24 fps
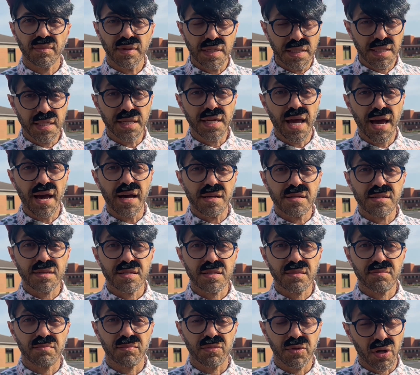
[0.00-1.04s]
Yes,
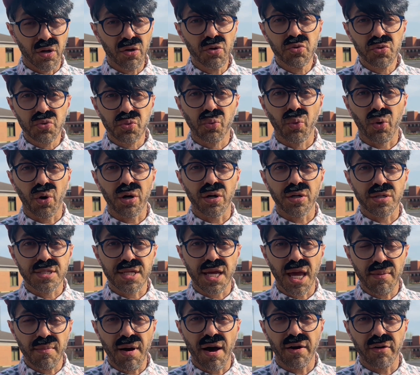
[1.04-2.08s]
those words
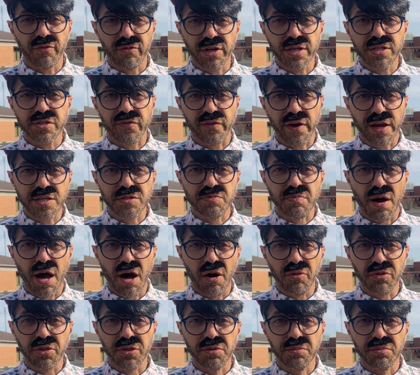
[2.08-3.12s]
came out of his face mouth.